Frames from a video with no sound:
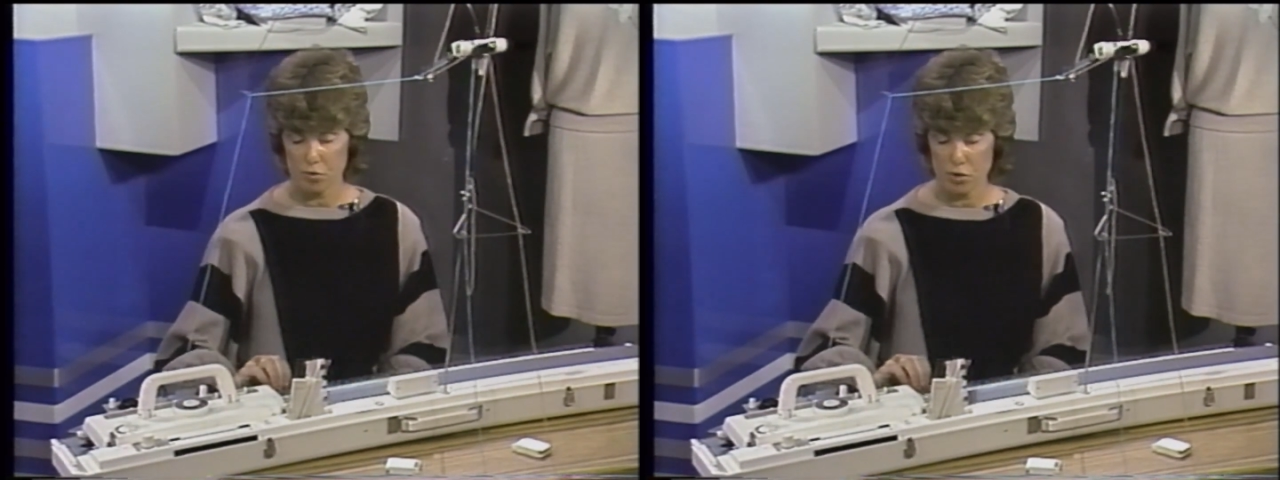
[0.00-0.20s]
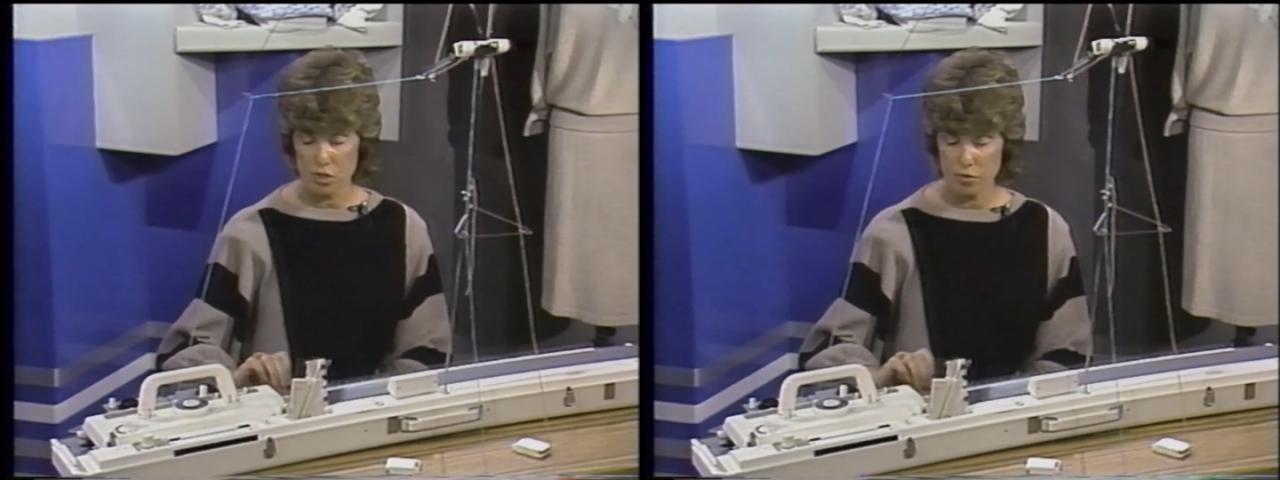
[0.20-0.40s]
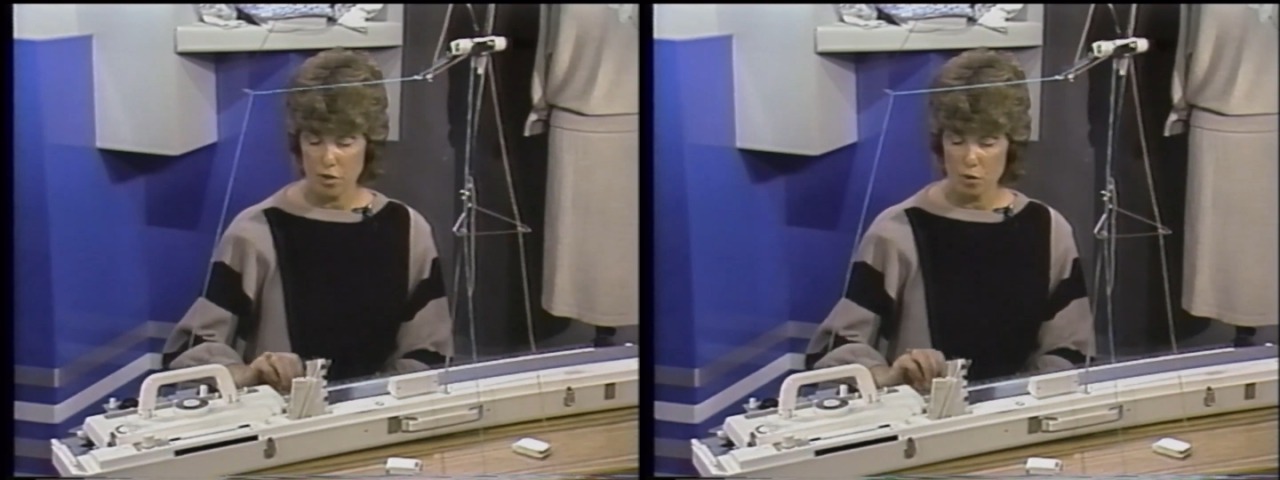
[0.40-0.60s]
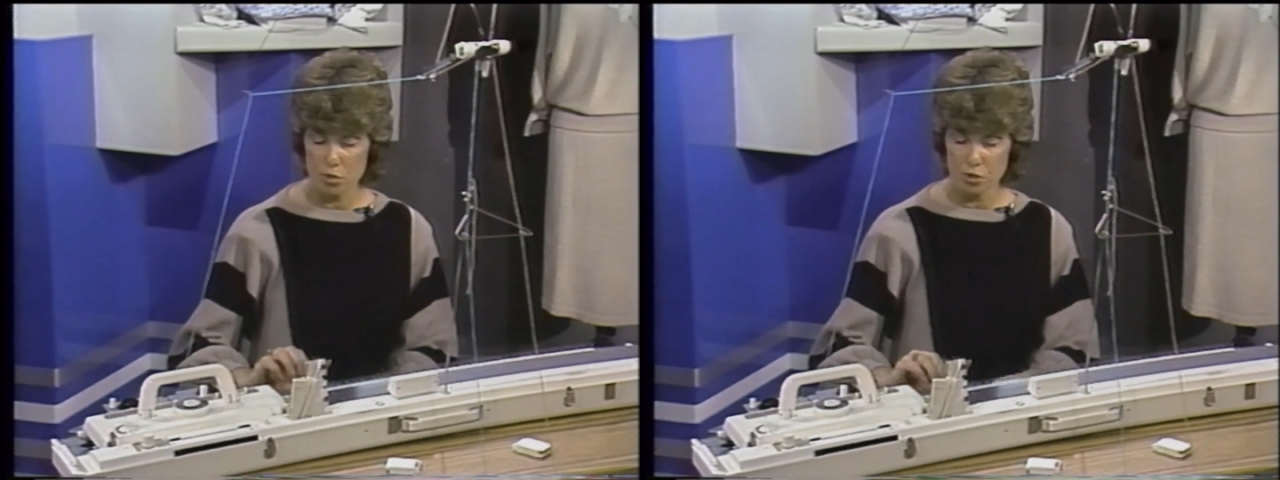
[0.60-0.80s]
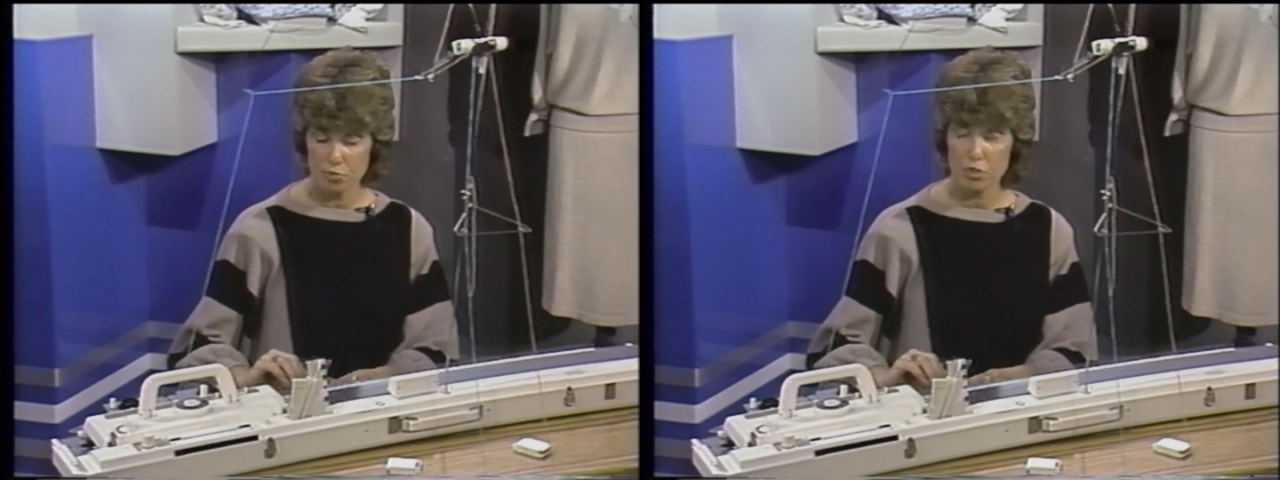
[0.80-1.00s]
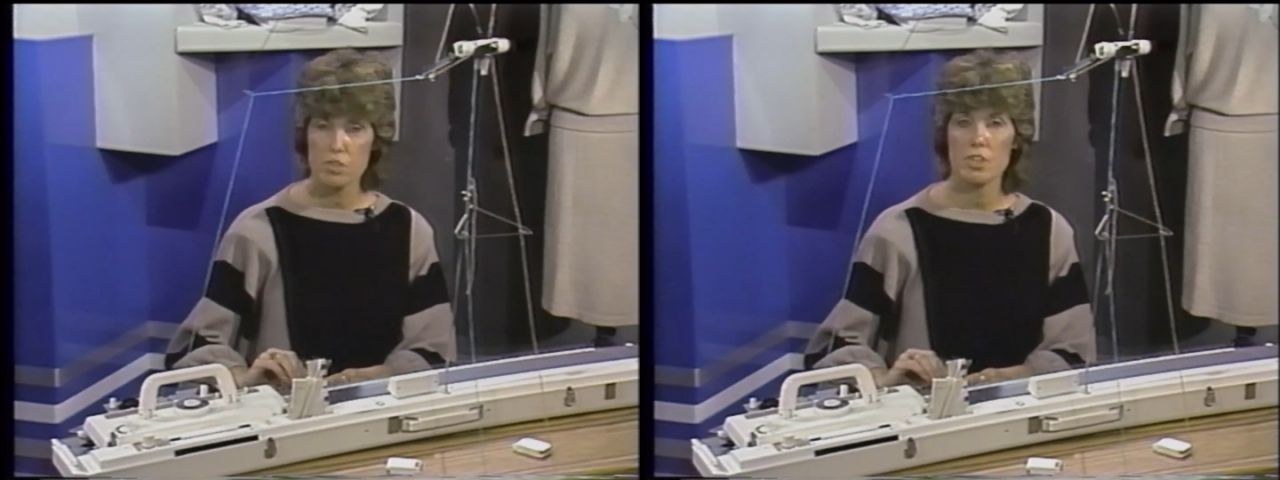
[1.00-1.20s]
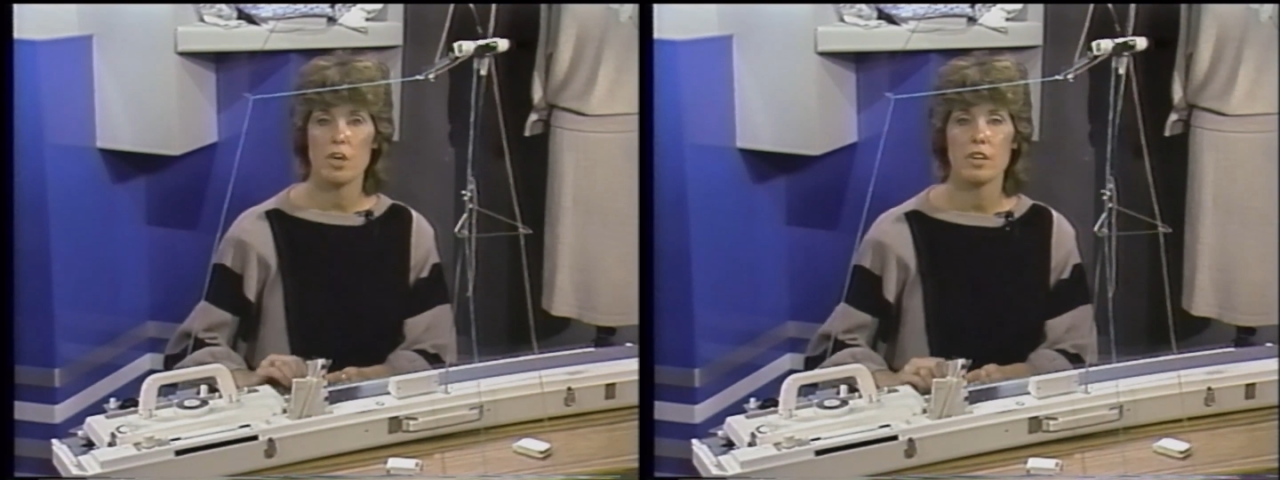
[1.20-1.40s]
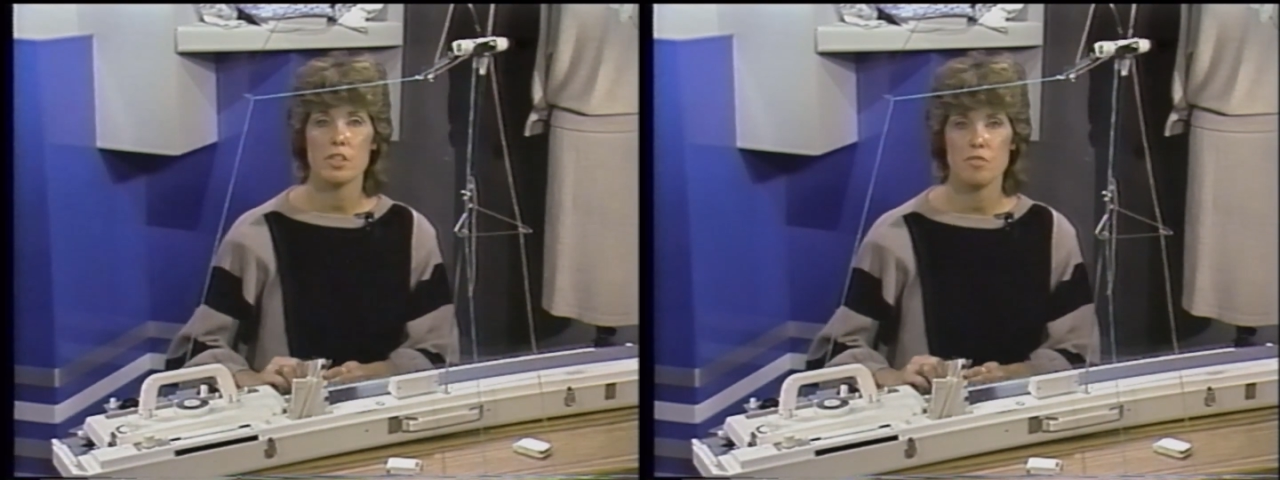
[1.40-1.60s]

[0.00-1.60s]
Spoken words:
first of all, when you first start, it's